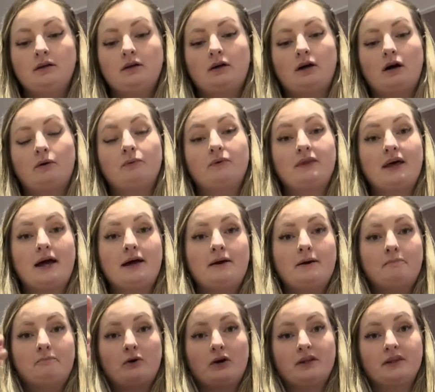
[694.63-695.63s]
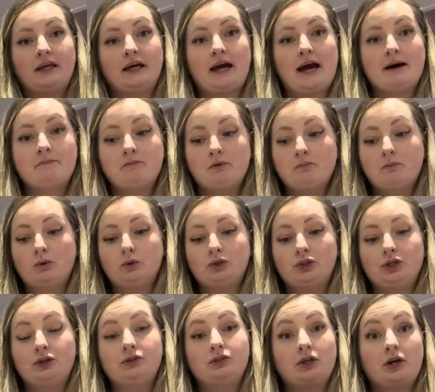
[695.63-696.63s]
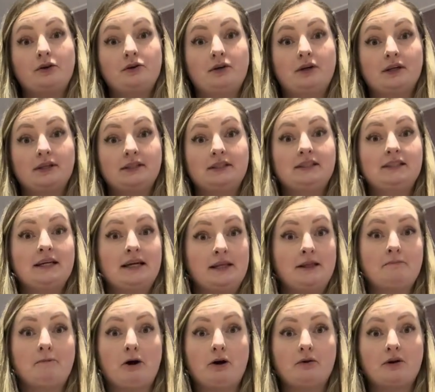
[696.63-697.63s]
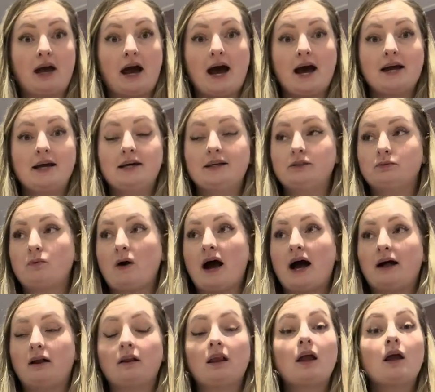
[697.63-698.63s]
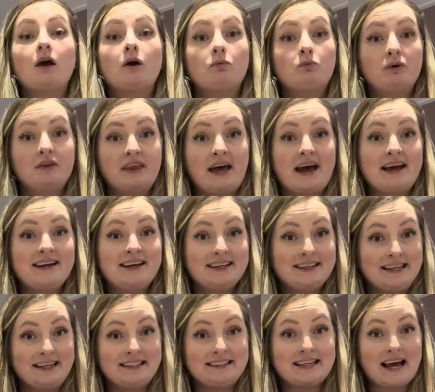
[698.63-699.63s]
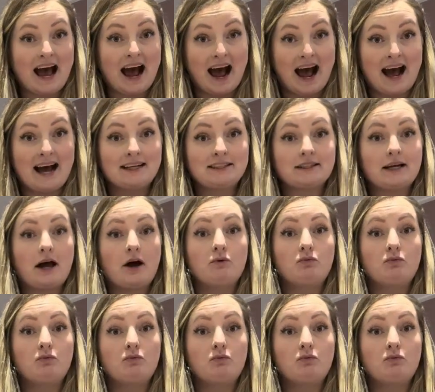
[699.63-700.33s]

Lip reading: I will then bring the camera more to you so you can see the bouquet as well. We then need to add a